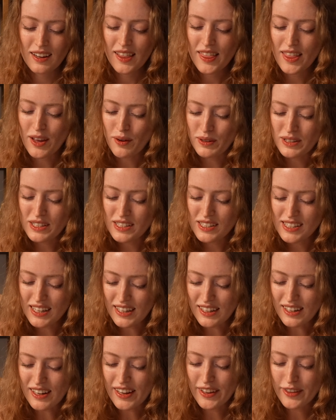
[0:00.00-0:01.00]
They would
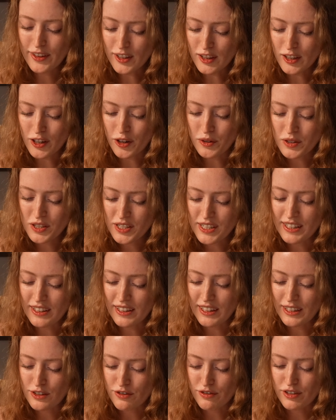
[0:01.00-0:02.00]
sit in the
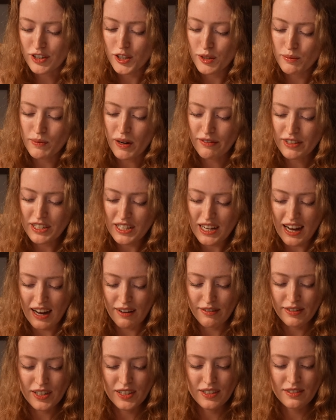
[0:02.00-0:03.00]
low-ceilinged room of a
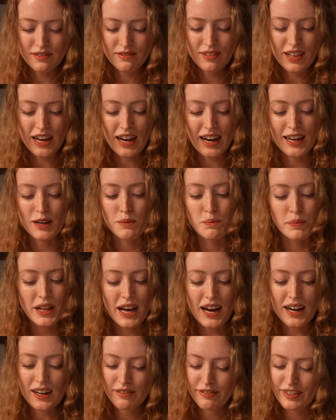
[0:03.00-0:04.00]
tavern that had
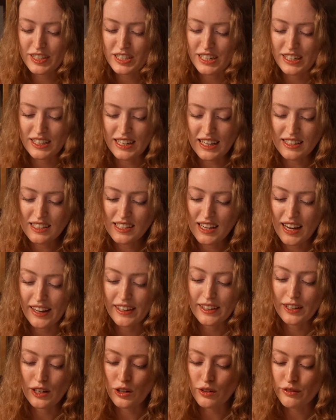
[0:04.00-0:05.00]
black fishing nets
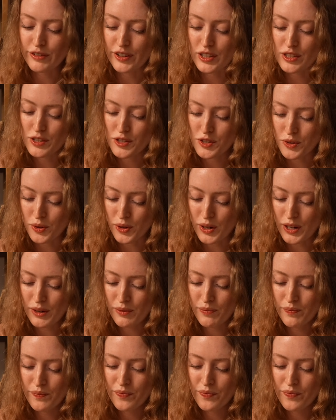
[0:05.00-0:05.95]
hanging over its door.